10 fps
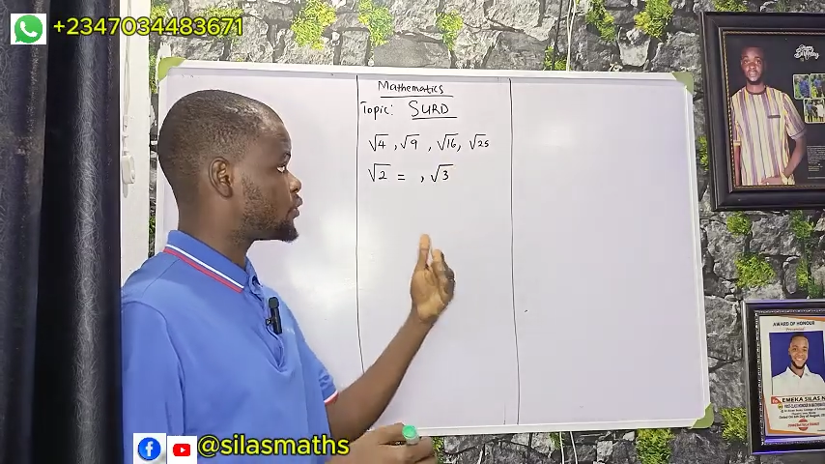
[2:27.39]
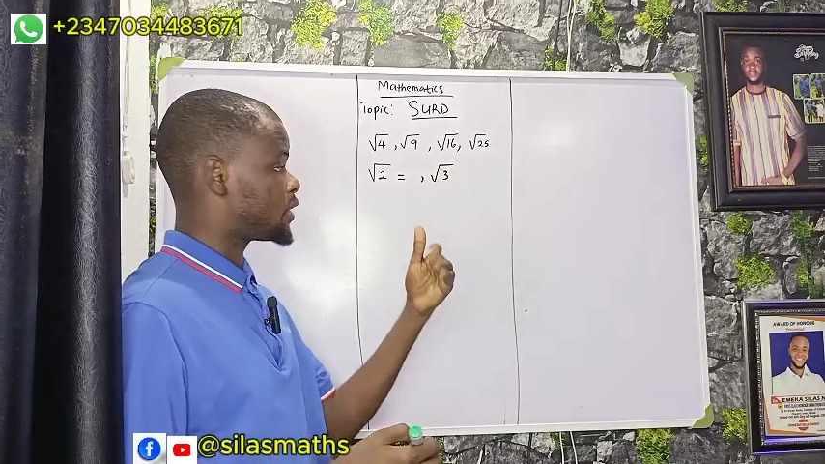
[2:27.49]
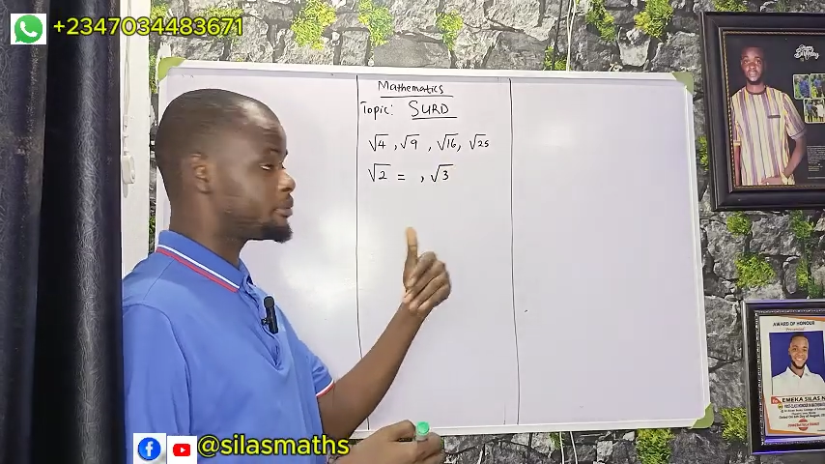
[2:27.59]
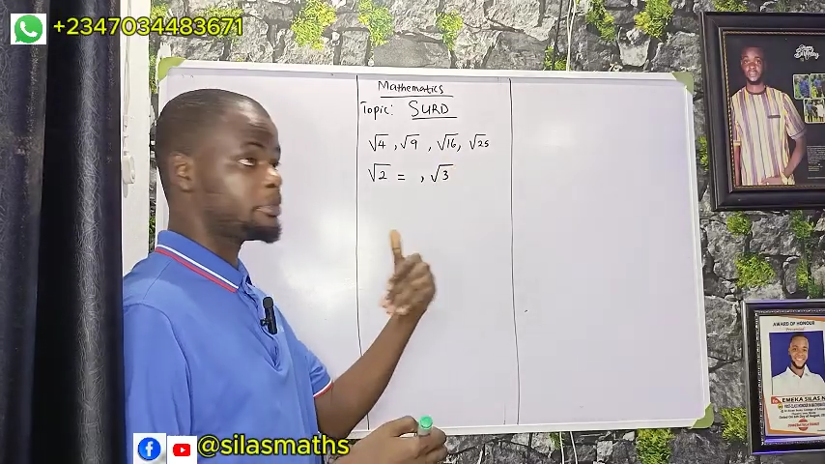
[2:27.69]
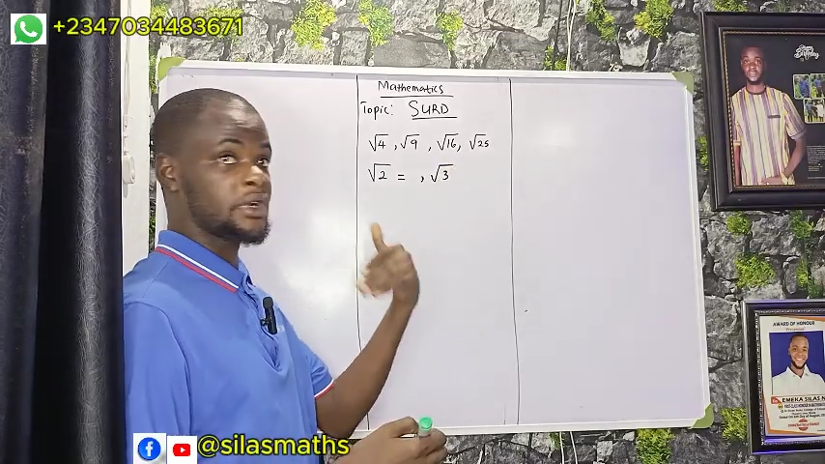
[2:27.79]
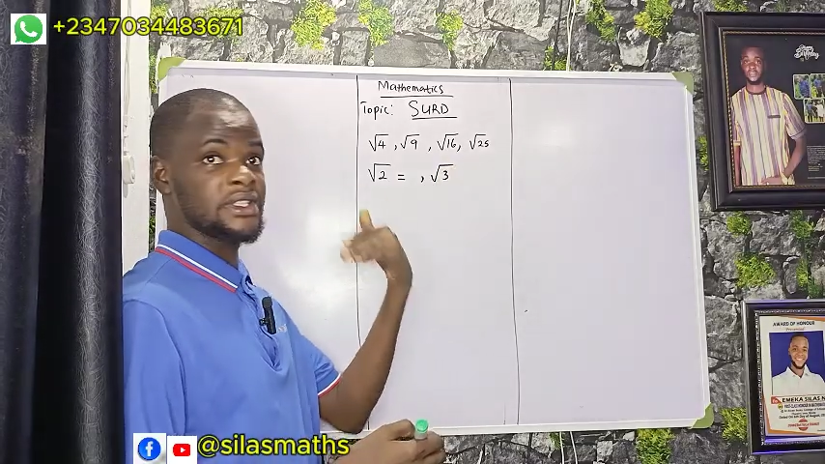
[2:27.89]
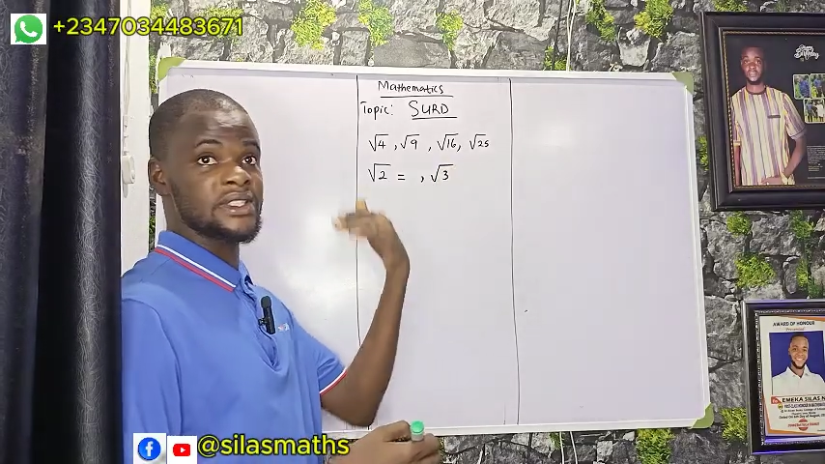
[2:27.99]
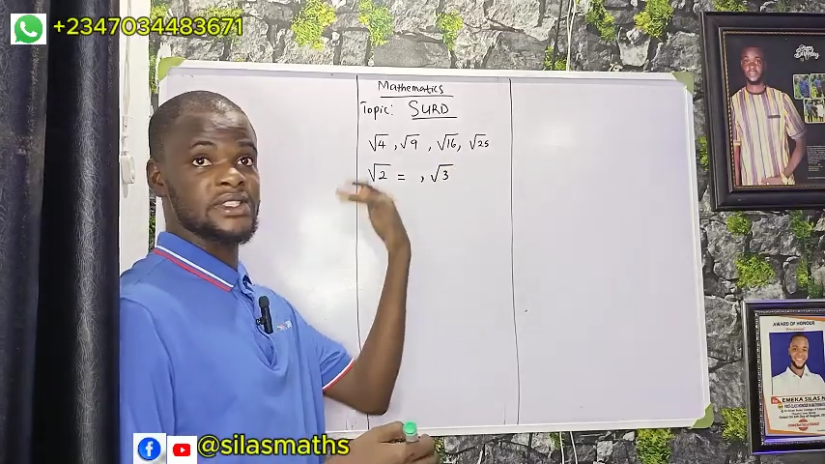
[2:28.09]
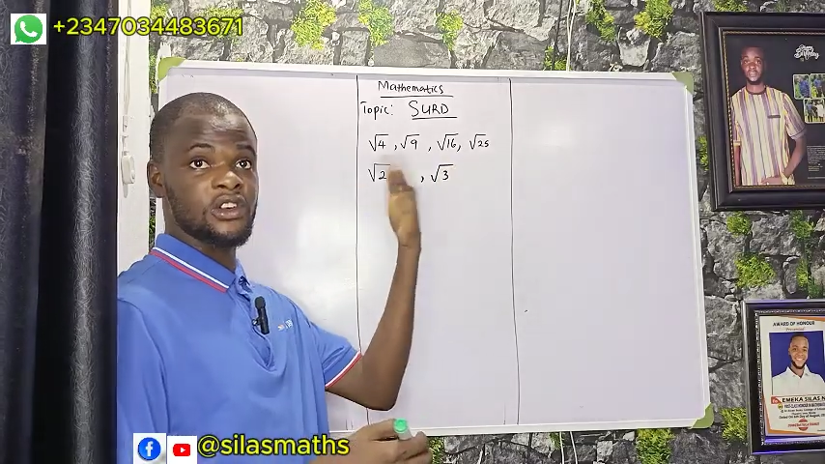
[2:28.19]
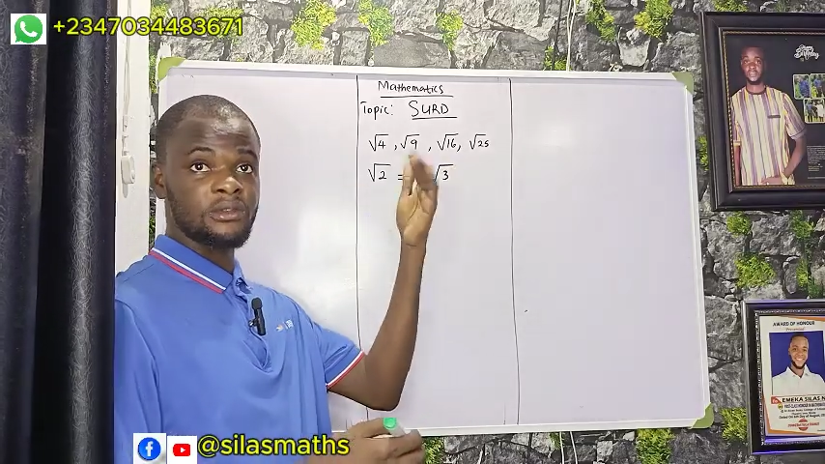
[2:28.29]
1 point
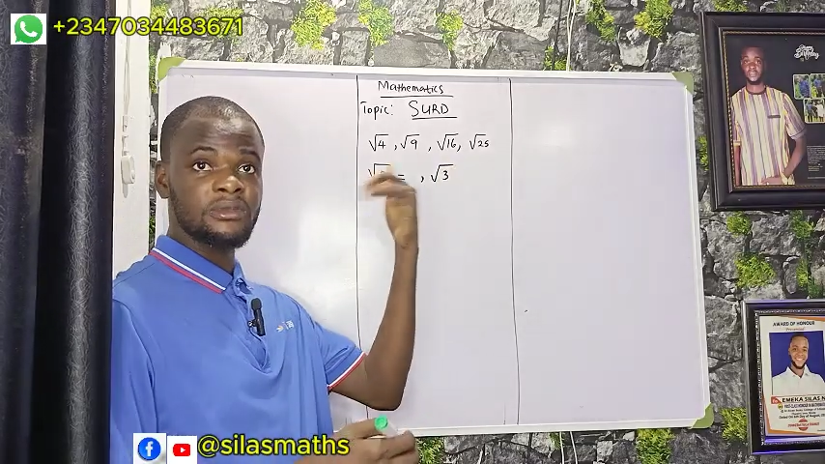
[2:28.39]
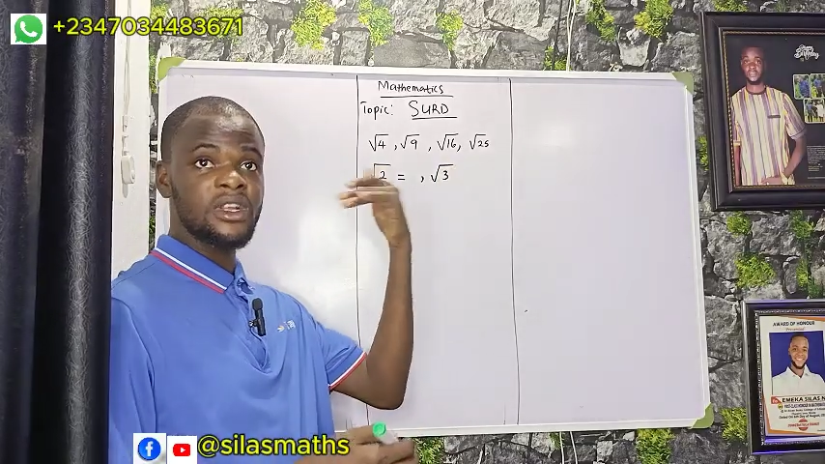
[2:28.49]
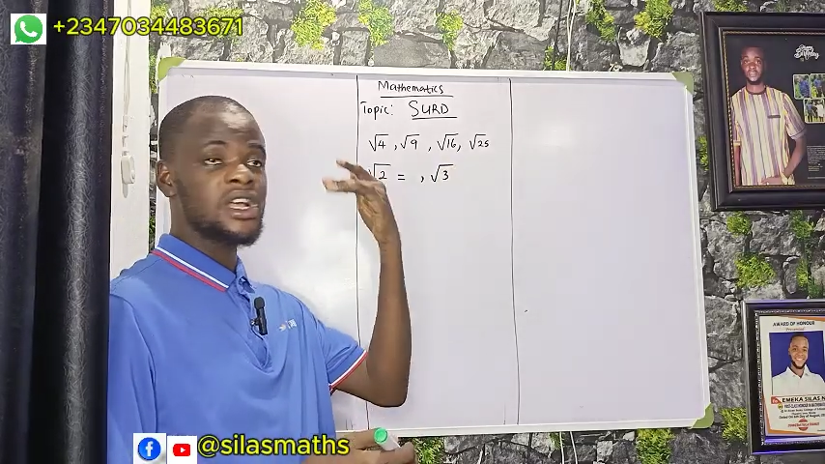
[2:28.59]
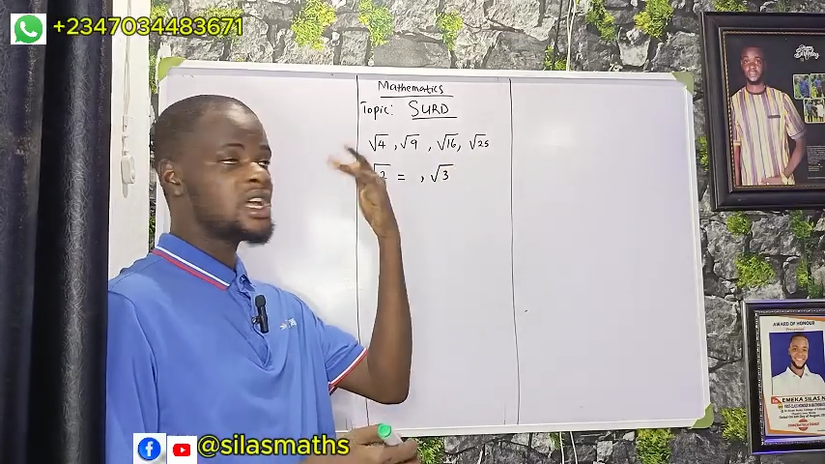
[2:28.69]
some